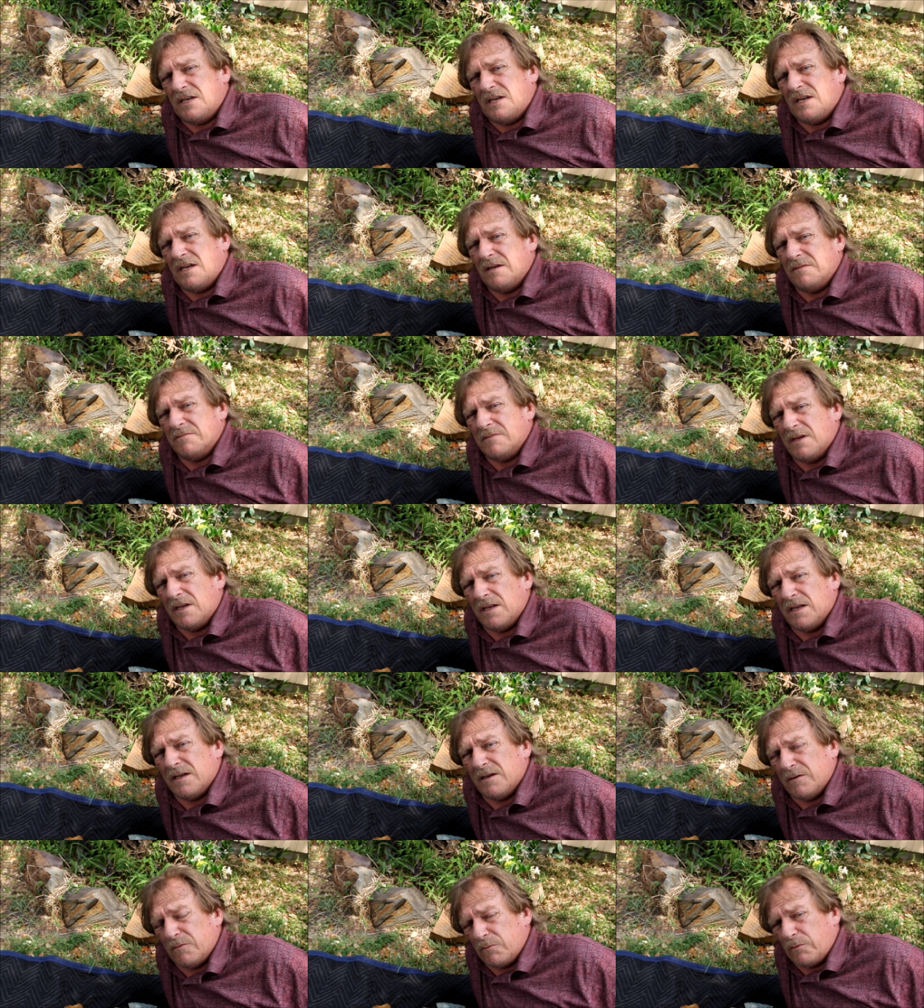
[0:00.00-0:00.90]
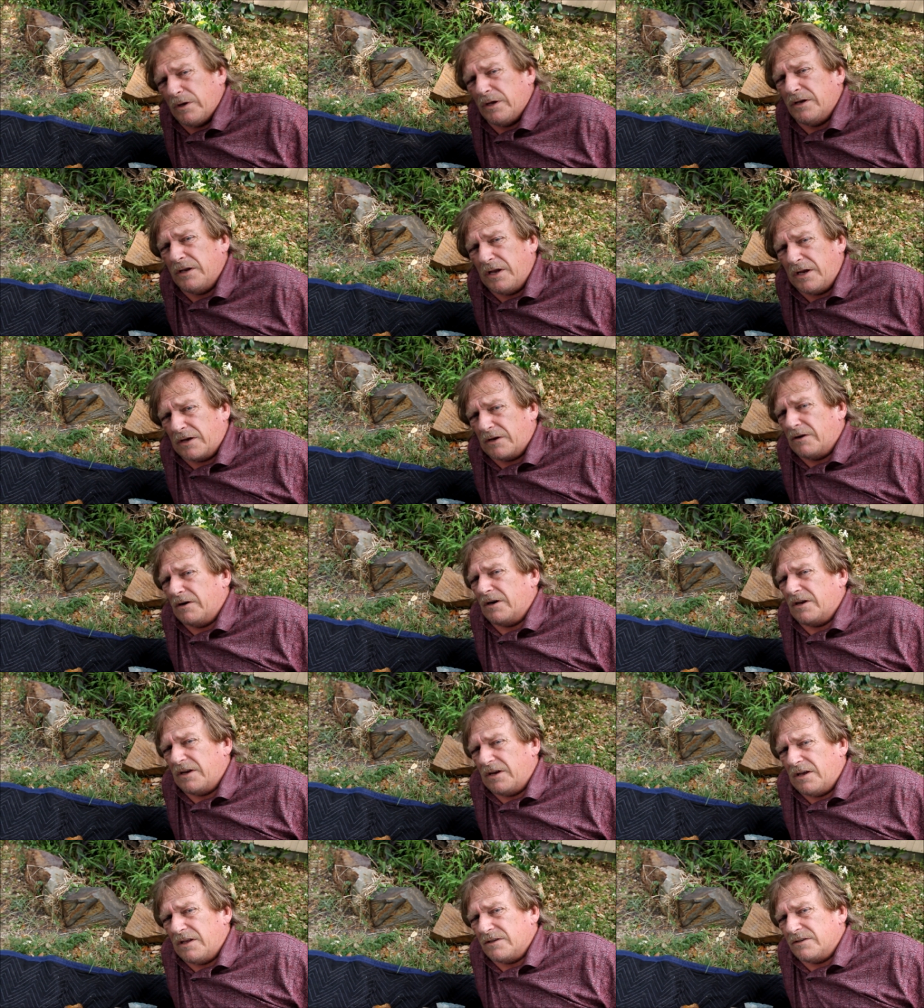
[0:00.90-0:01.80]
I'm not redneck
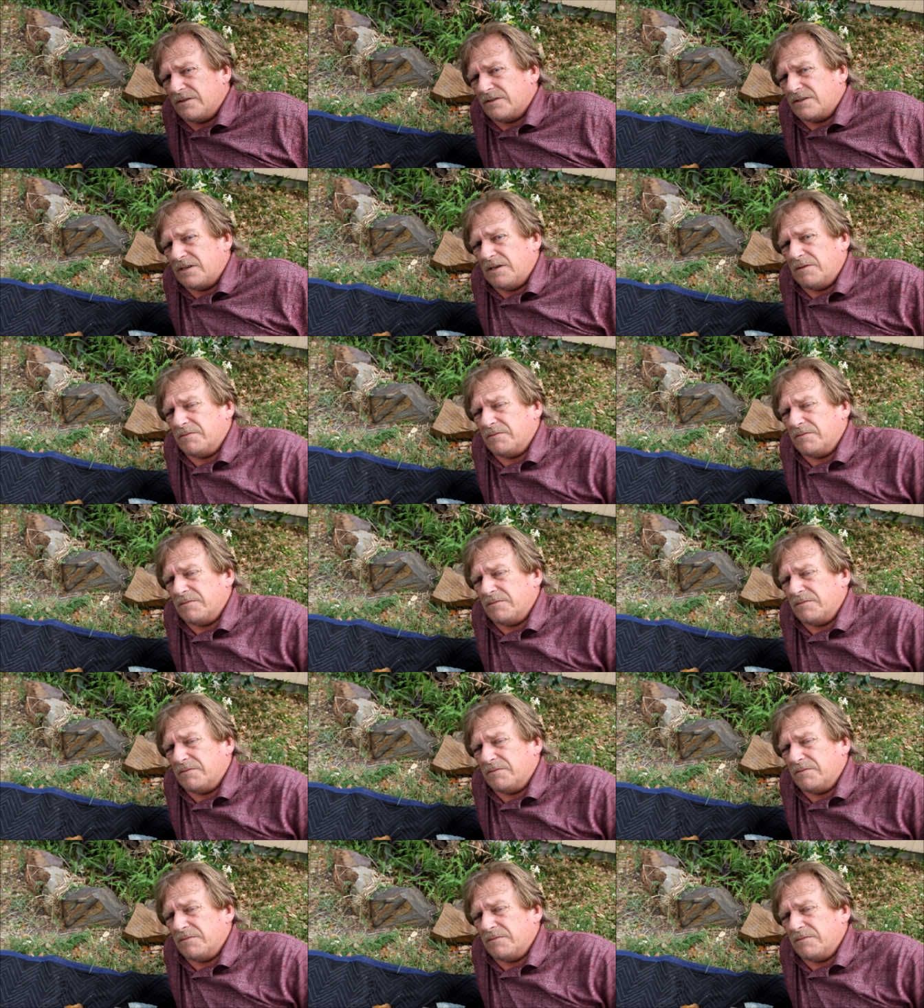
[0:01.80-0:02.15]
archaeologist.